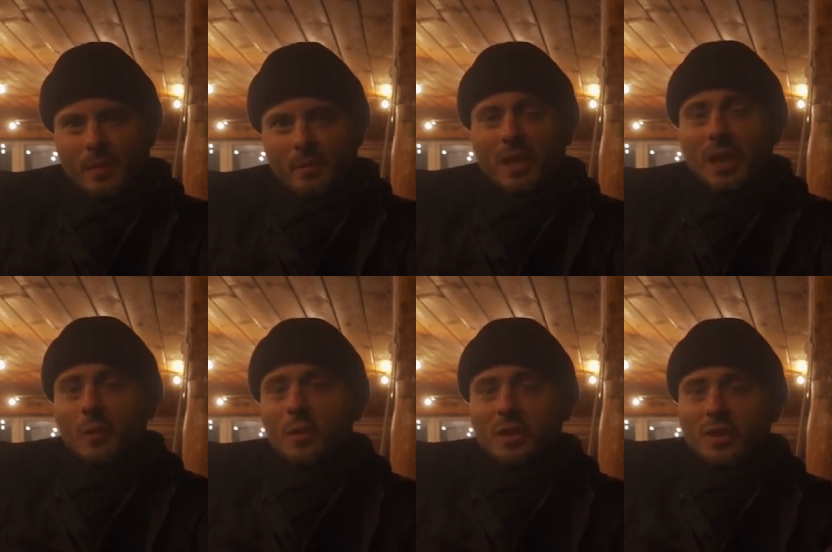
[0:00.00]
But they
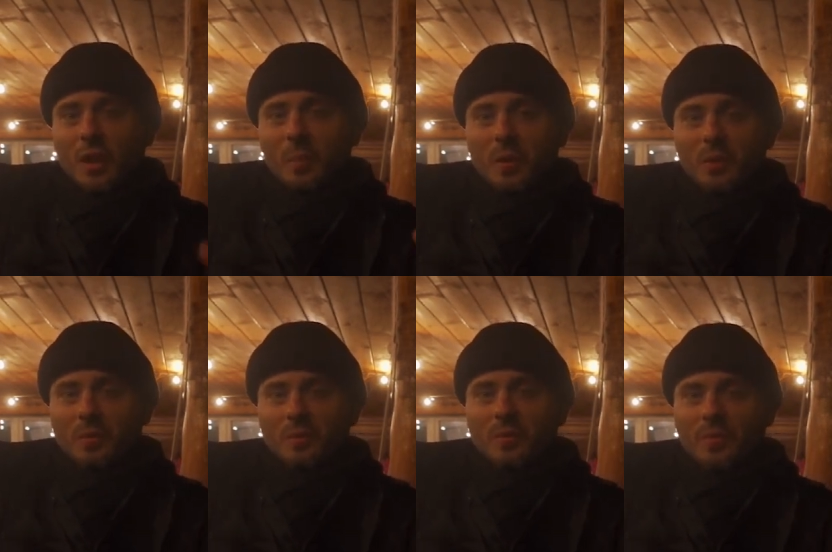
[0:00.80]
won't stop you
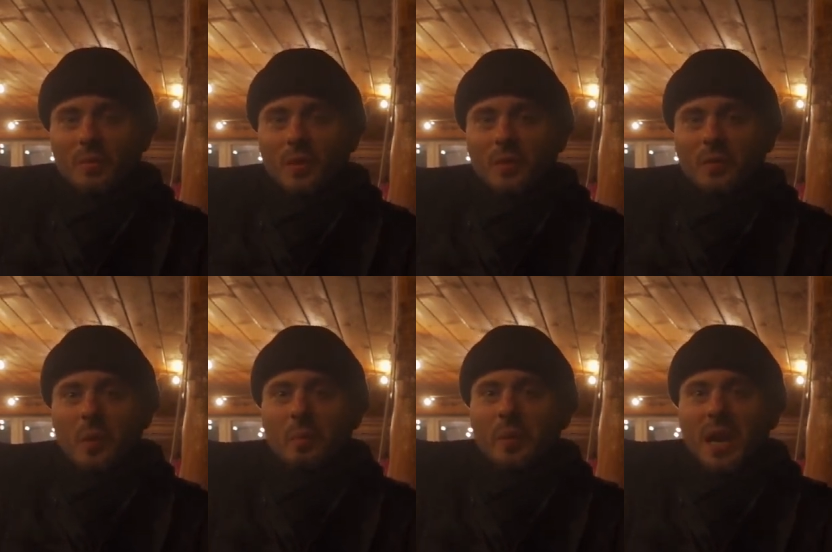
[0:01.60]

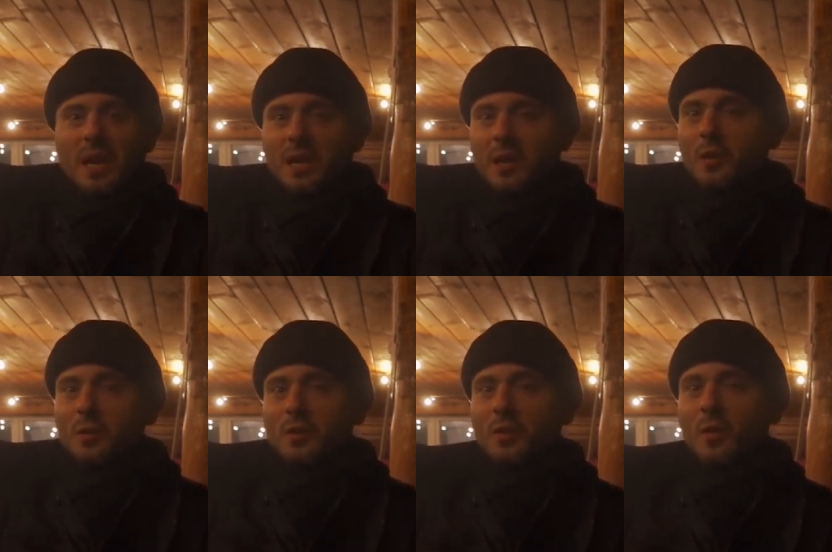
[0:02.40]
from burning
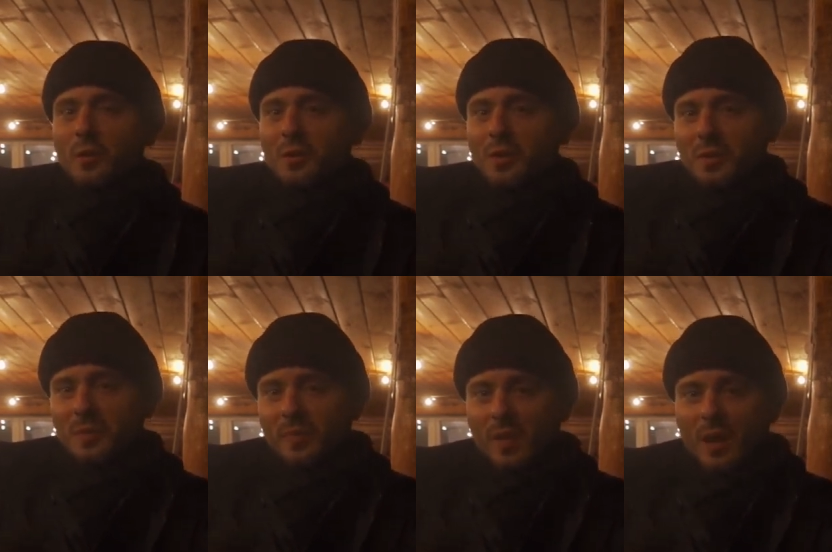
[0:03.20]
your souls,
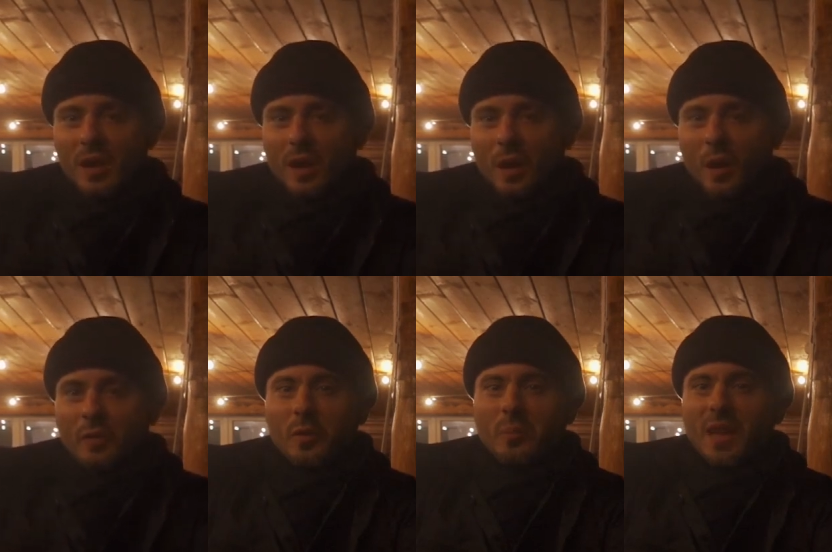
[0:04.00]
or
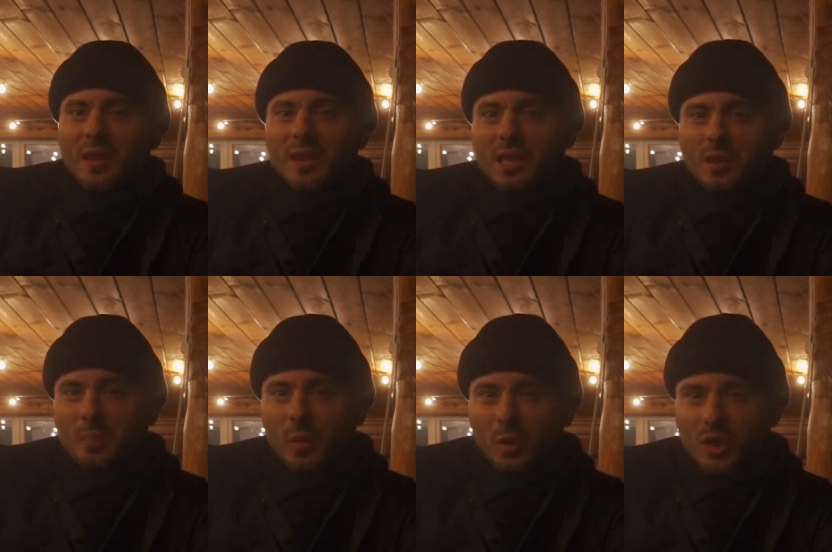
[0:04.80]
from believing in this
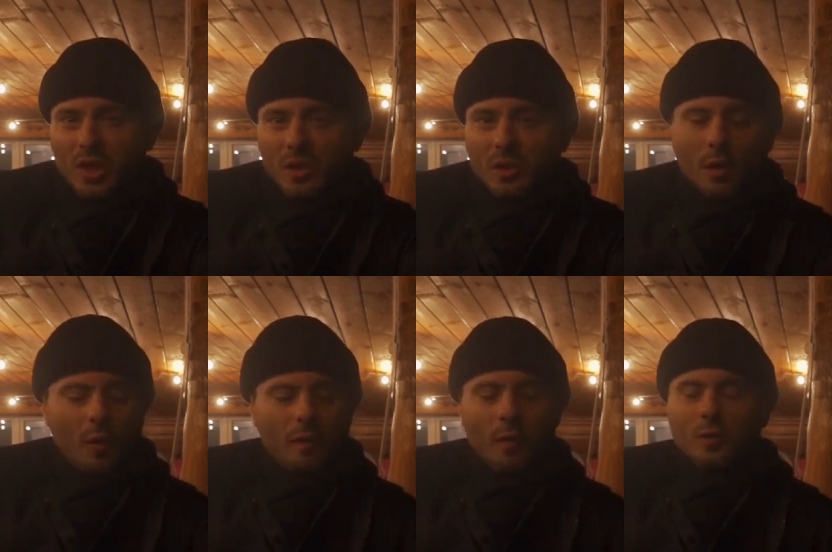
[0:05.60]
bullshit,
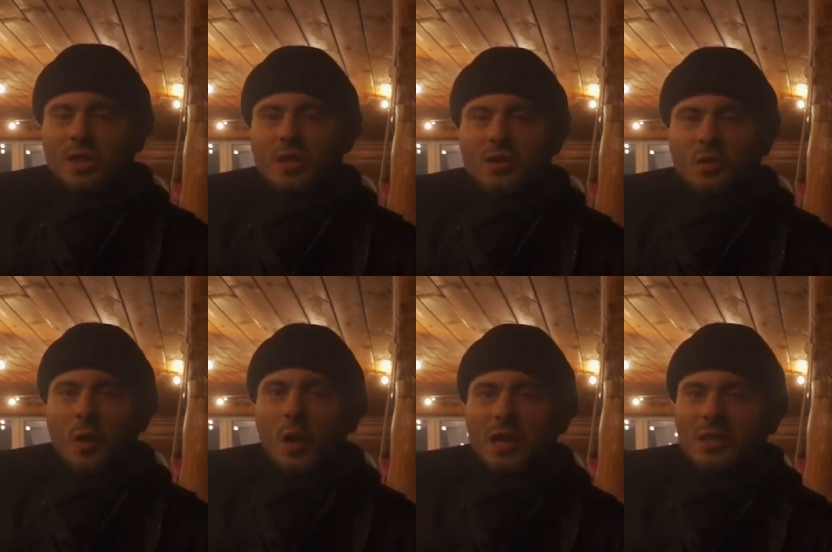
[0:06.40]
or for
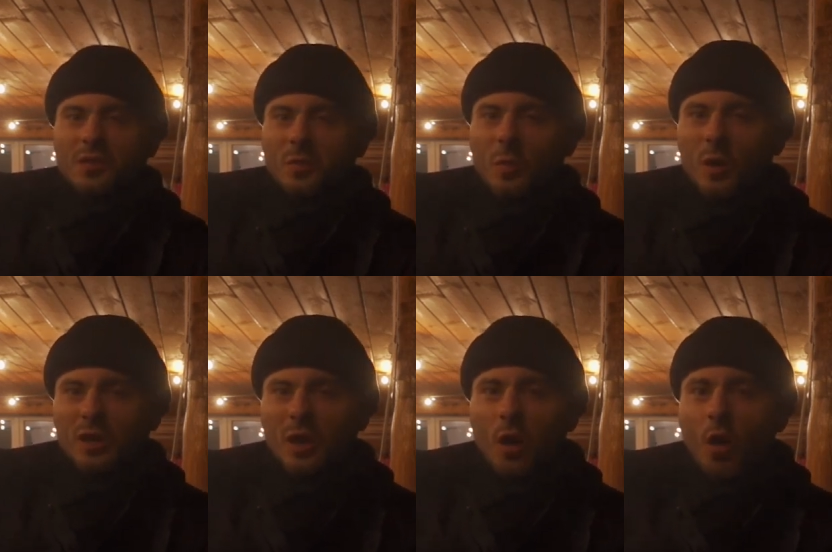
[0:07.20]
destroying this world
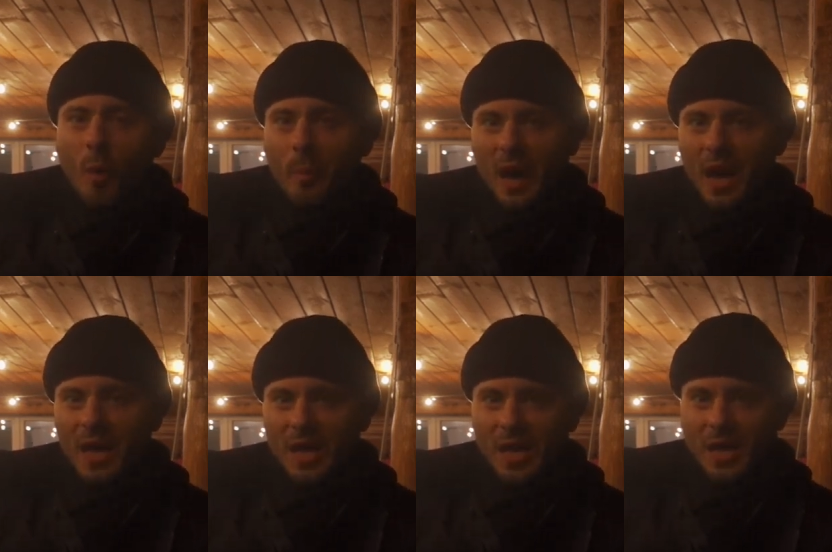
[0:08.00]

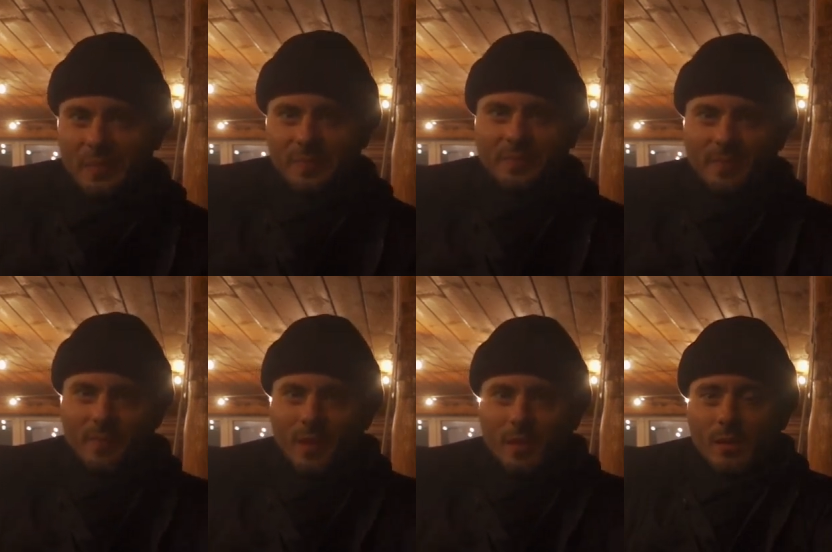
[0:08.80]
globally.
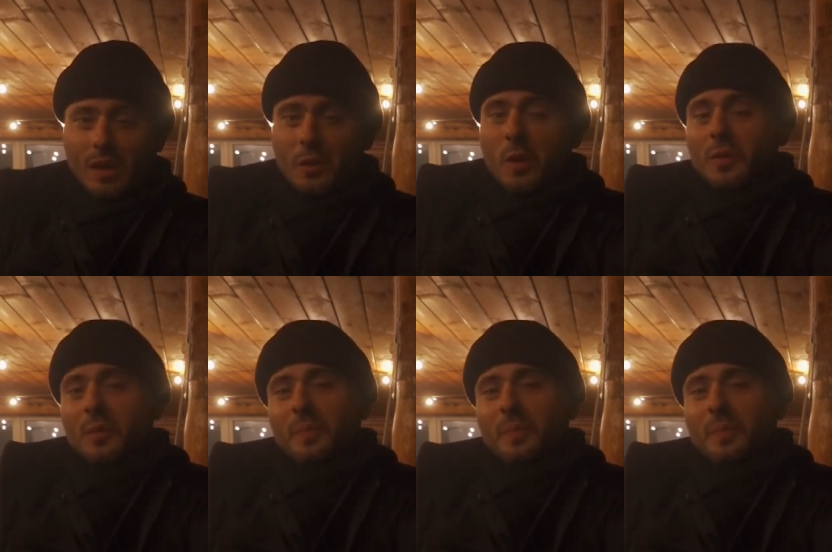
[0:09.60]
They won't.